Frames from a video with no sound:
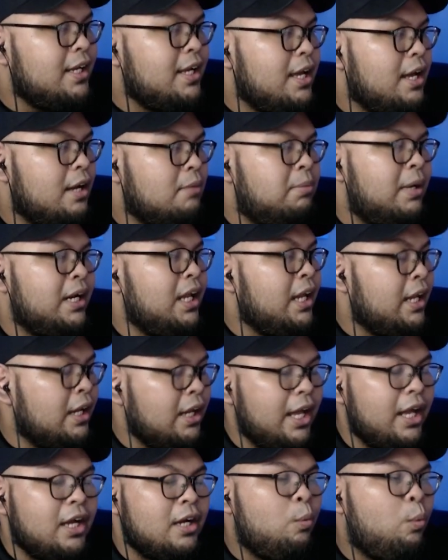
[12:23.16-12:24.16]
But
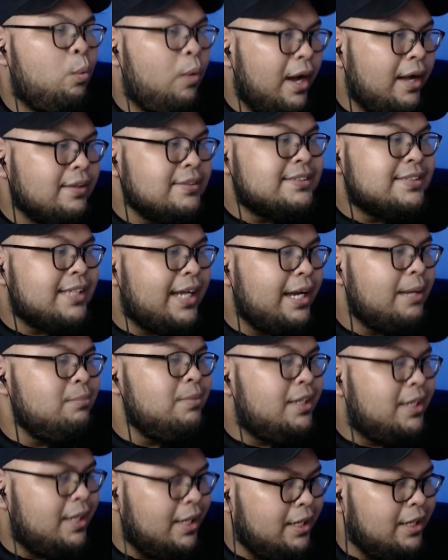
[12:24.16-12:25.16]
a
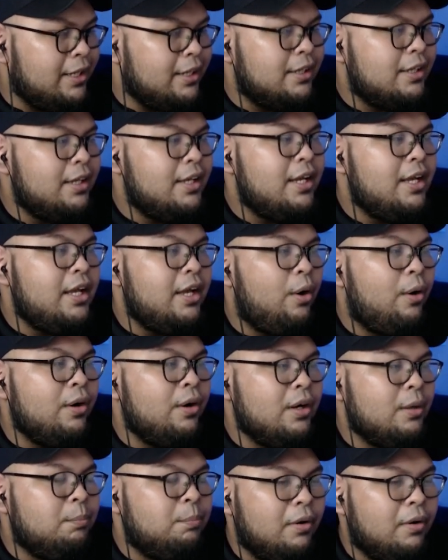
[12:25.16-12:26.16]
well-timed King
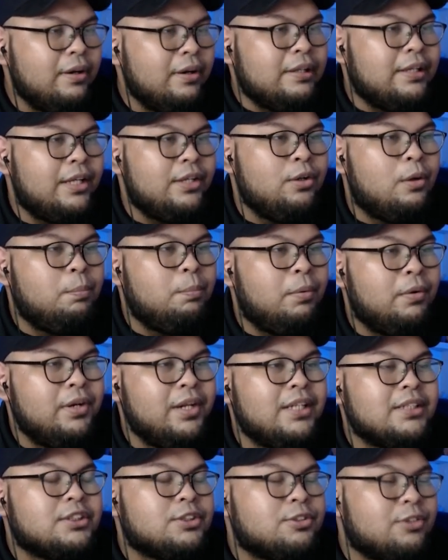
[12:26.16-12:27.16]
on a board that your
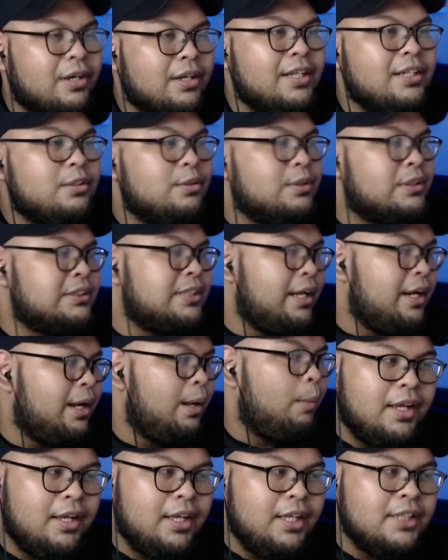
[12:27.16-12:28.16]
opponent is struggling to set
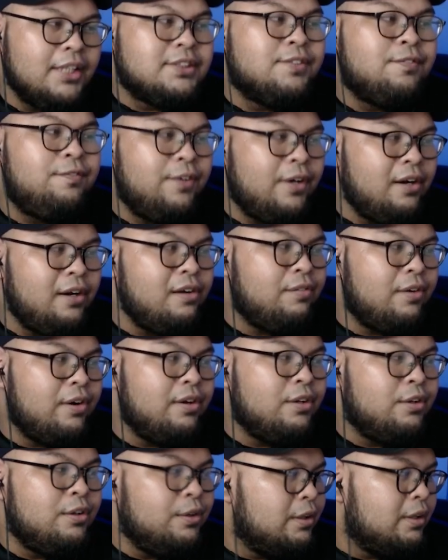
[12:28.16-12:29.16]
up, it's very,
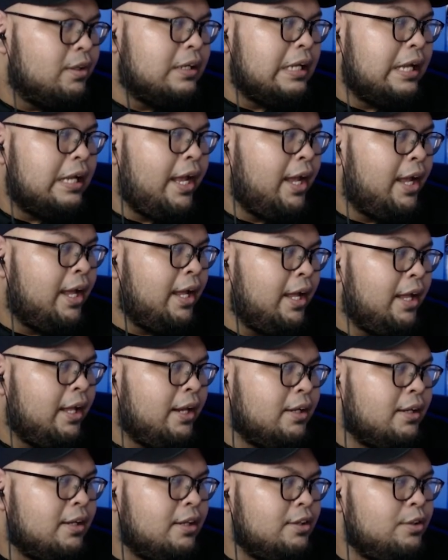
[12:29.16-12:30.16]
very good,
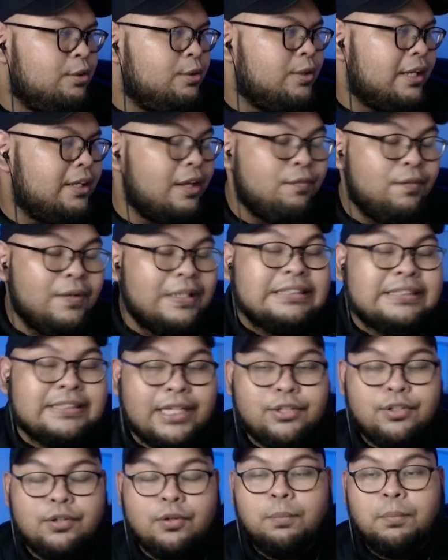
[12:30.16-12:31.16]
and you can definitely
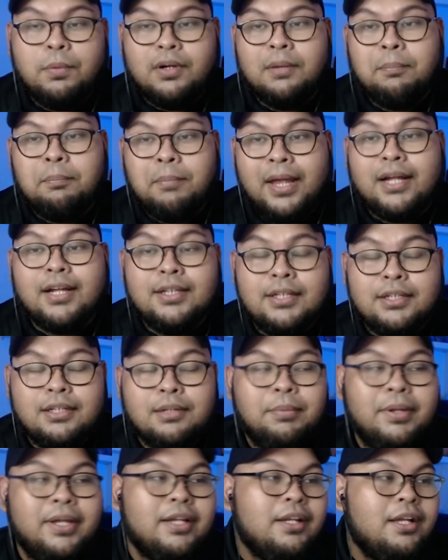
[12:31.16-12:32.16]
set your opponent back a
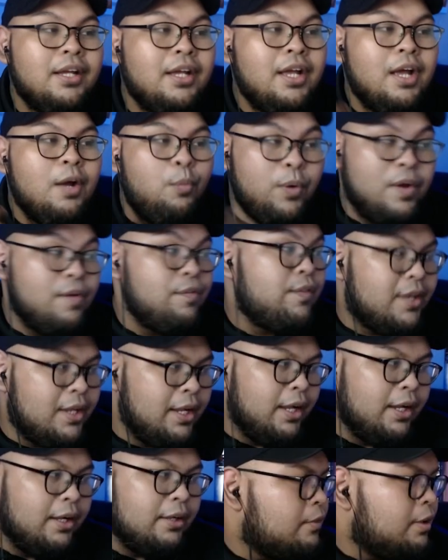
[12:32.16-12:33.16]
little bit with
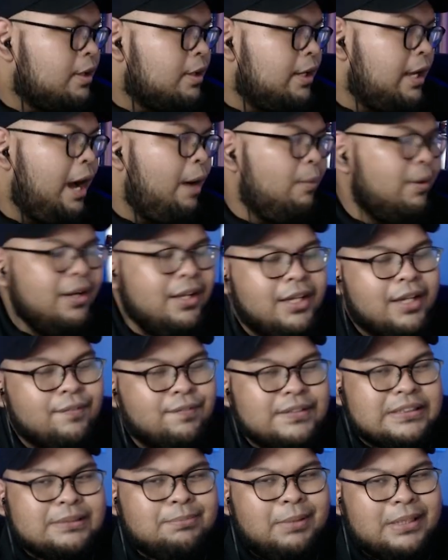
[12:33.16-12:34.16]
King. Yeah, I want to
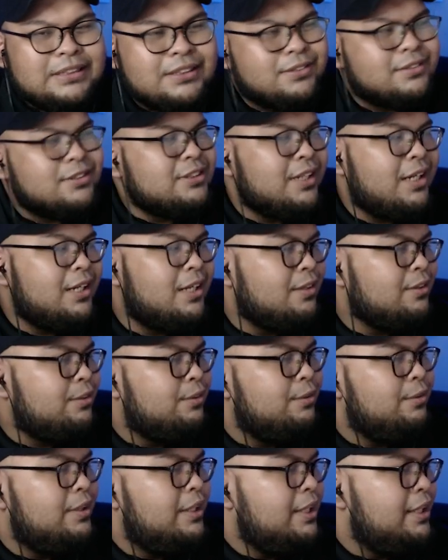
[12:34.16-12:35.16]
give a special shout out
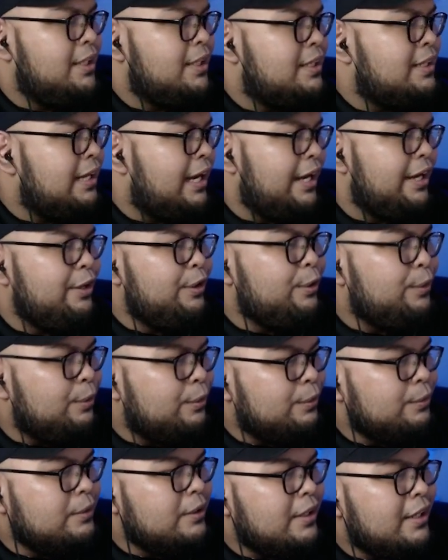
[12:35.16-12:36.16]
to the
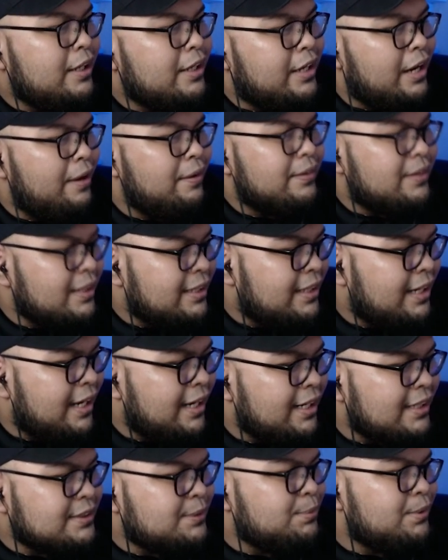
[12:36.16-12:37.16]
Kaido character
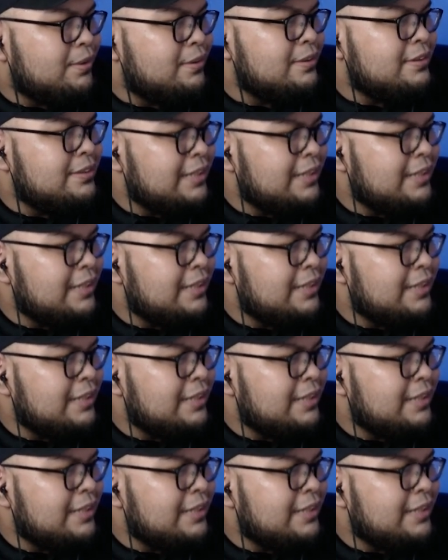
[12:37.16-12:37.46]
card as well.